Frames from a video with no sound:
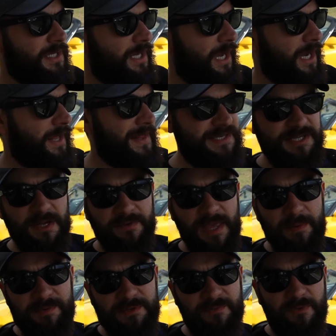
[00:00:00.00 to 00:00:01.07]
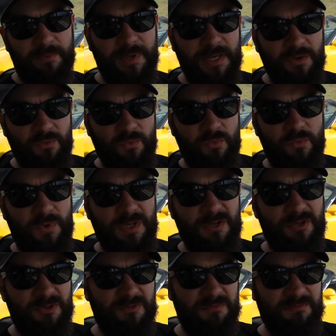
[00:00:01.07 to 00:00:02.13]
That stuff keeps it from getting
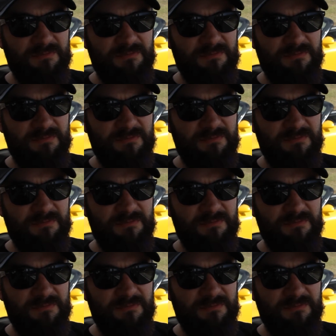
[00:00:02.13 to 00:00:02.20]
real